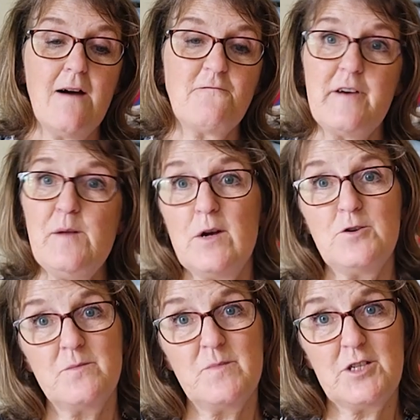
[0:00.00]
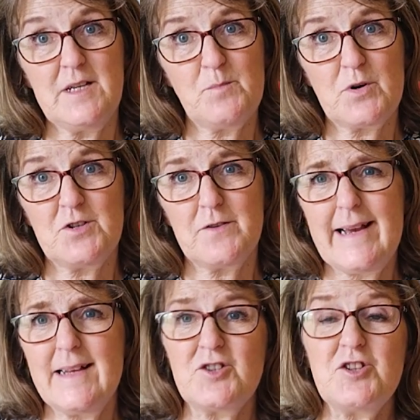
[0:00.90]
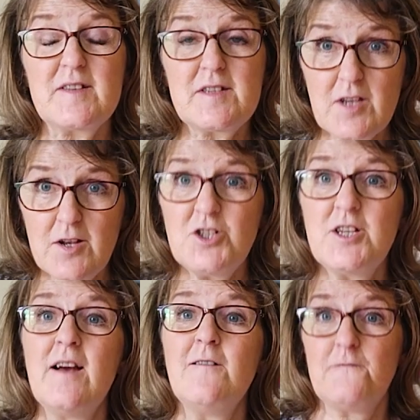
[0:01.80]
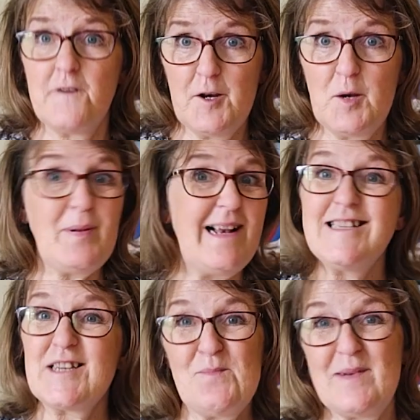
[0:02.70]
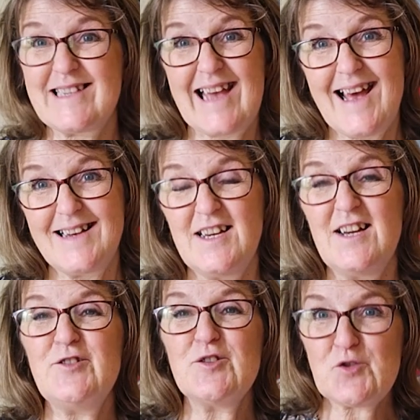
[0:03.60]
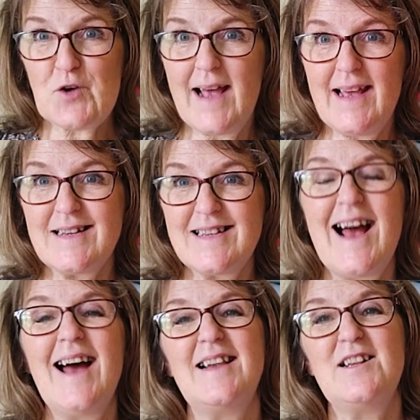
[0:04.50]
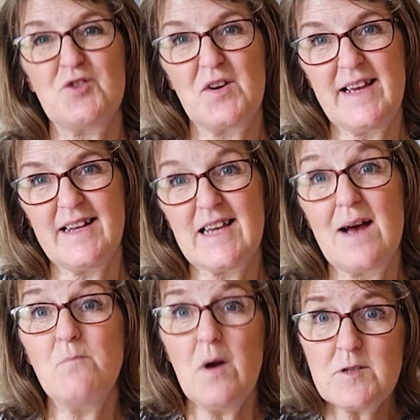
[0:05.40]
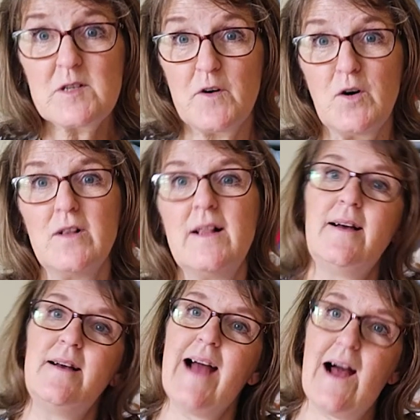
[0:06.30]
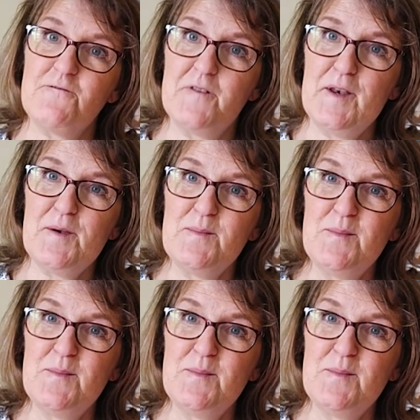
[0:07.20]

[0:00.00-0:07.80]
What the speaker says: Free motion machine embroidery is just such fun. Please don't be scared, just try it and enjoy it, and most of all, have fun.